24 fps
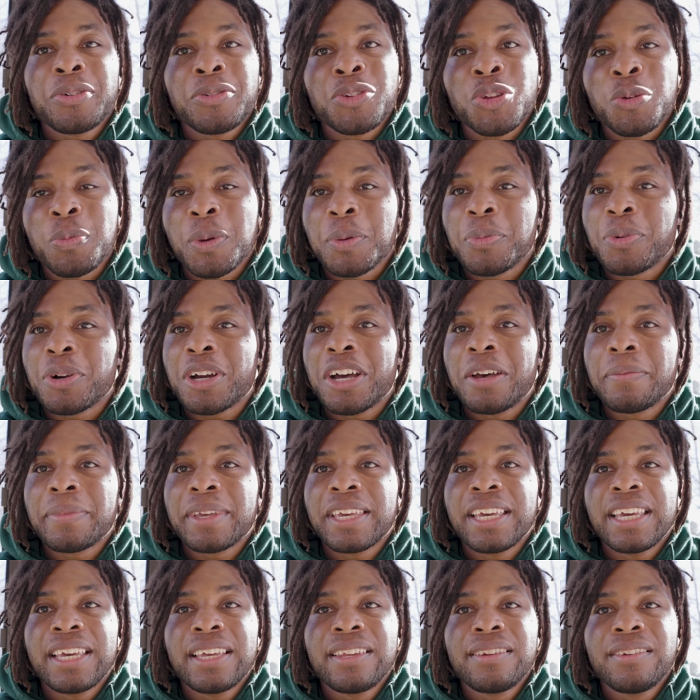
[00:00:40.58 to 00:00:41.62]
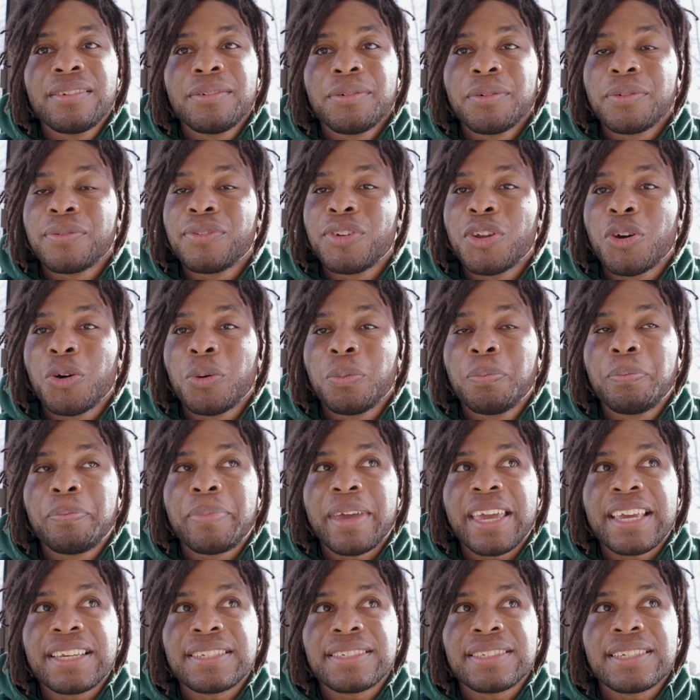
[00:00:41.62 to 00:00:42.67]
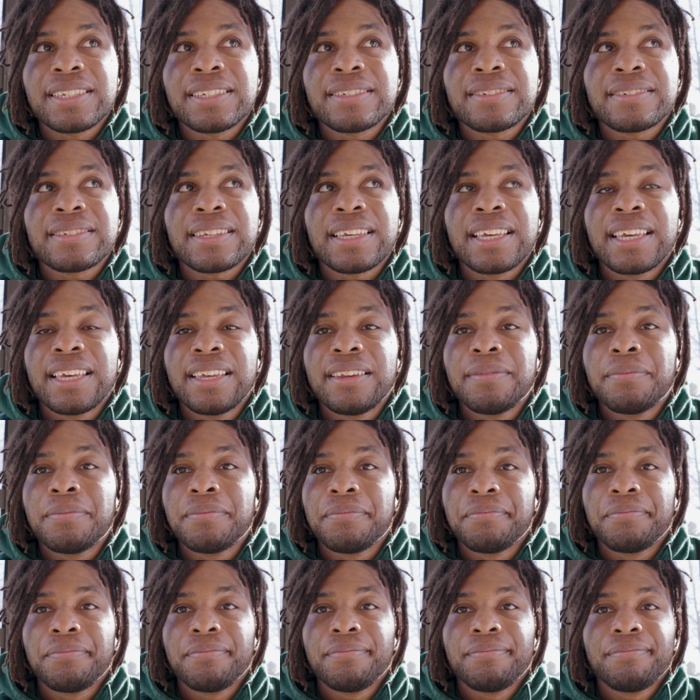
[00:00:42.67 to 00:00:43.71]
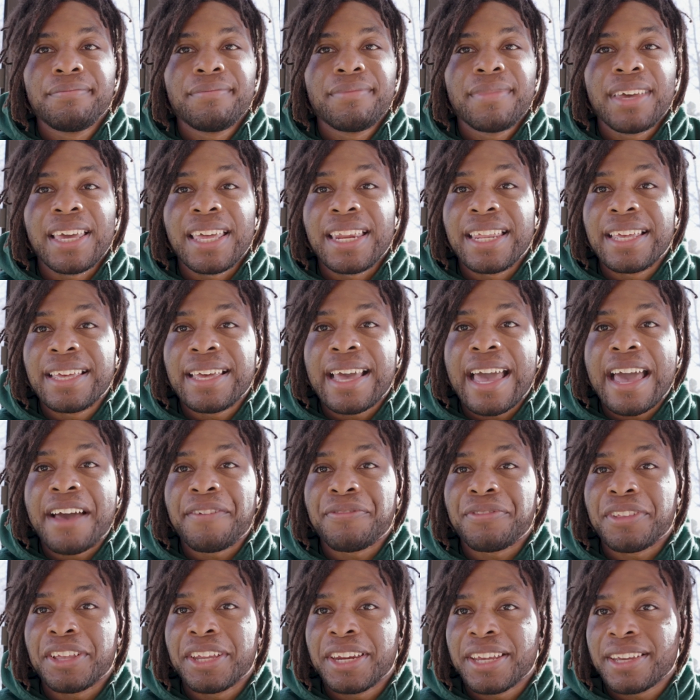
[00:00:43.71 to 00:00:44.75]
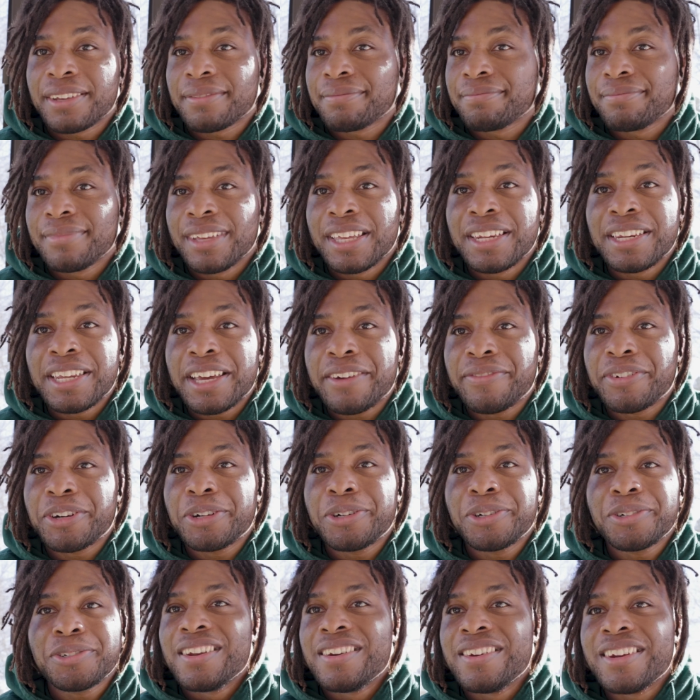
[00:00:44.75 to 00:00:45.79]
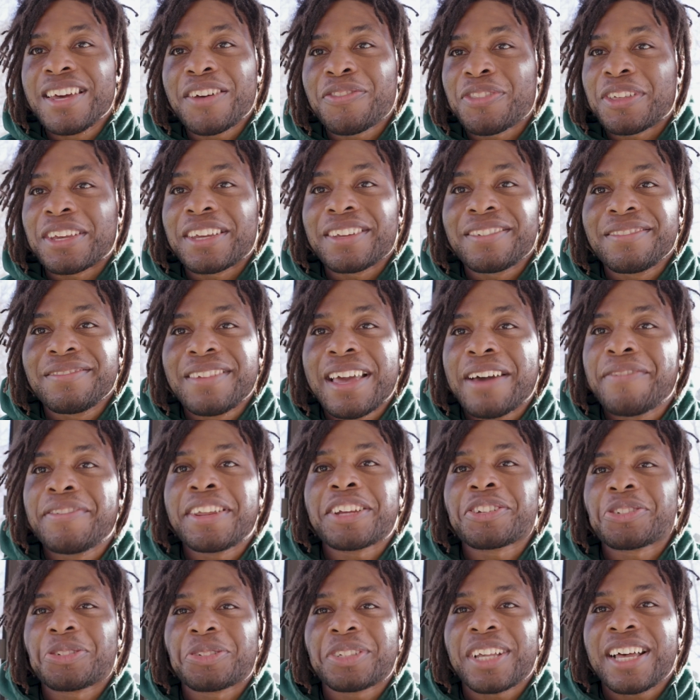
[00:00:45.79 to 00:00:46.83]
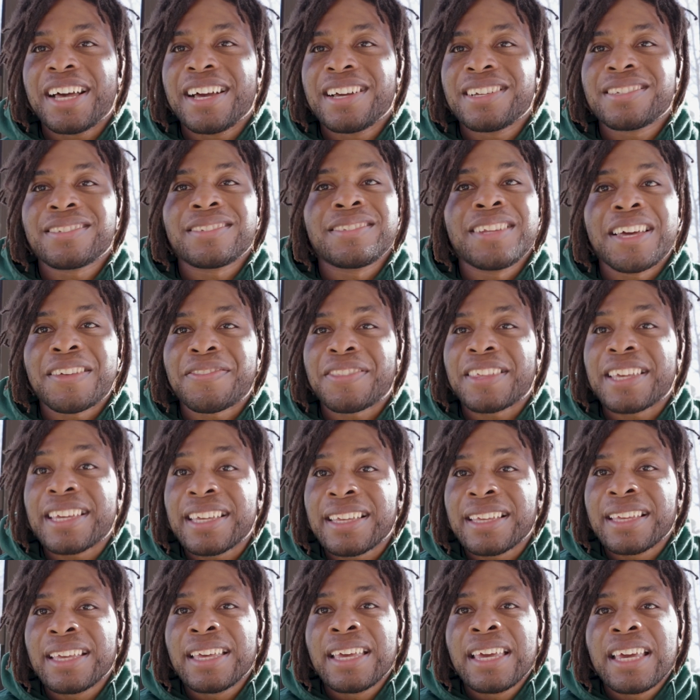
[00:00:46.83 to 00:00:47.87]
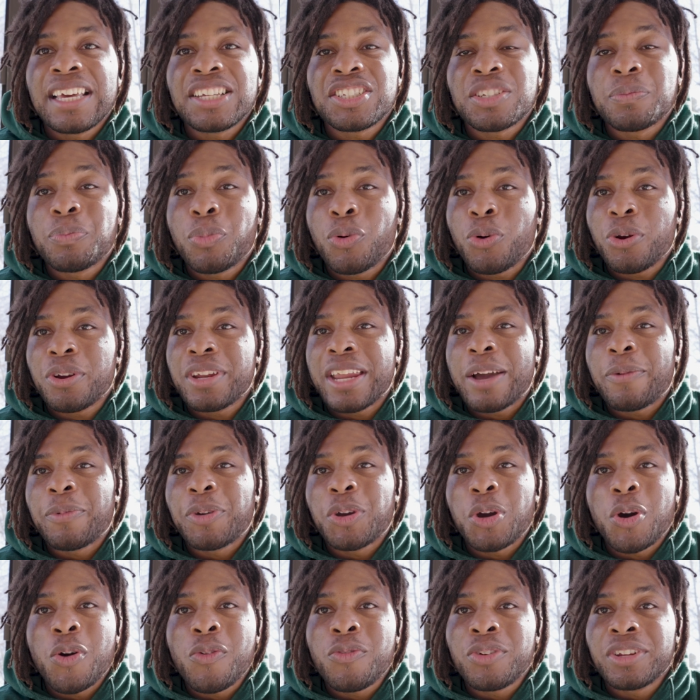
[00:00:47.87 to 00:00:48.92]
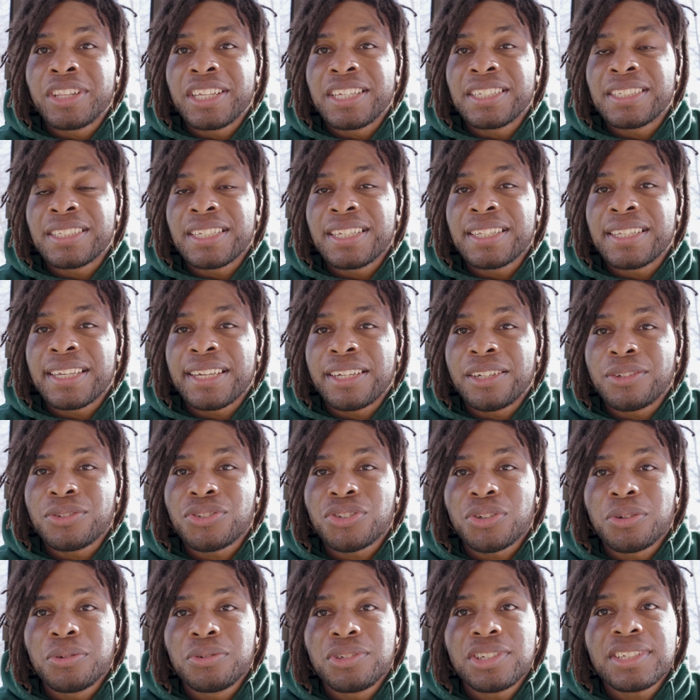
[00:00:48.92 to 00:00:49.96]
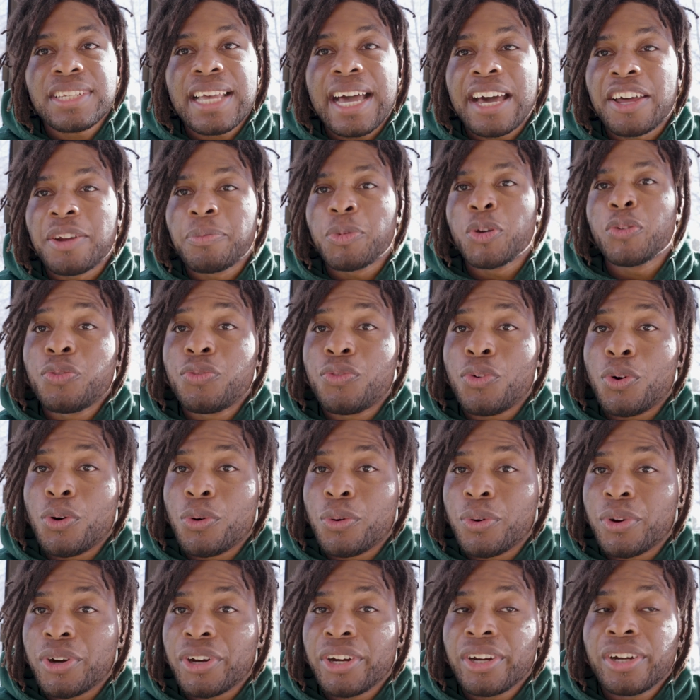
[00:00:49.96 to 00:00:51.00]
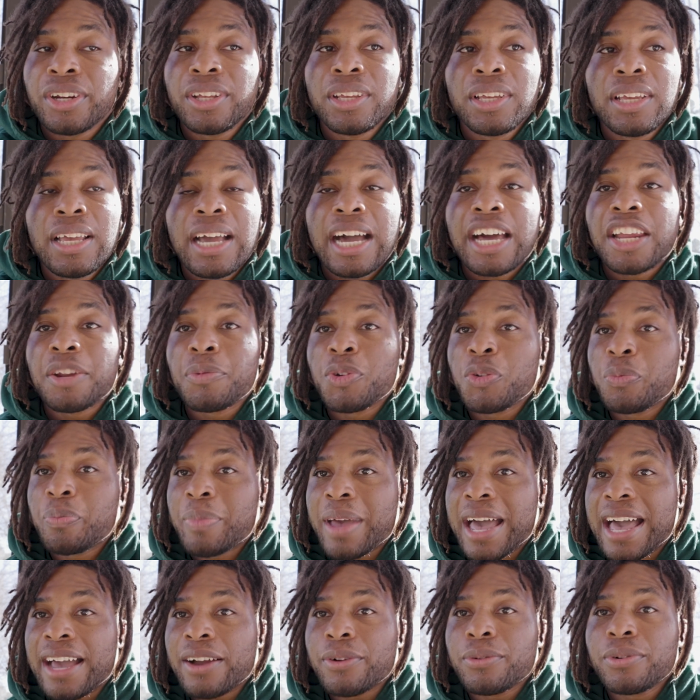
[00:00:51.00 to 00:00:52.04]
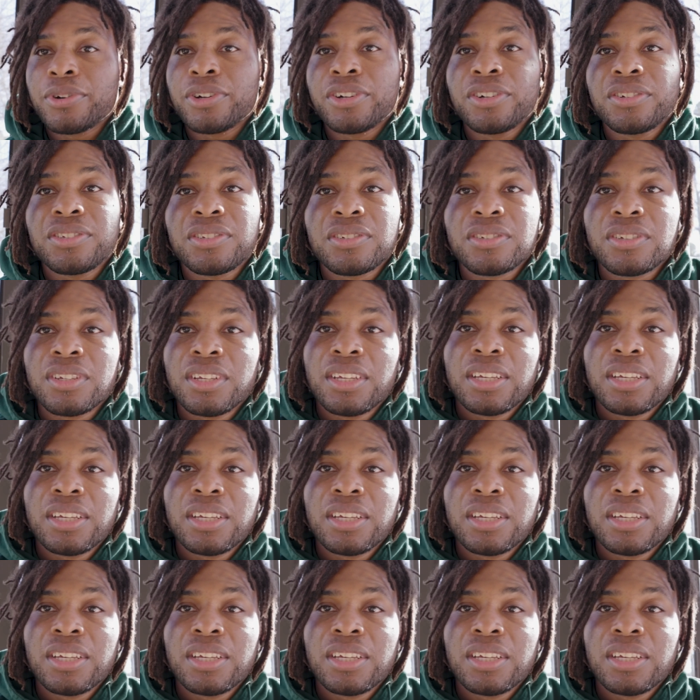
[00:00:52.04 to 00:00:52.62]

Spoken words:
new people coming in with no basis in any athletic endeavors, nothing. Haven't exercised, nothing. It's important that we go over these details. So just how to move forward, how to move backwards,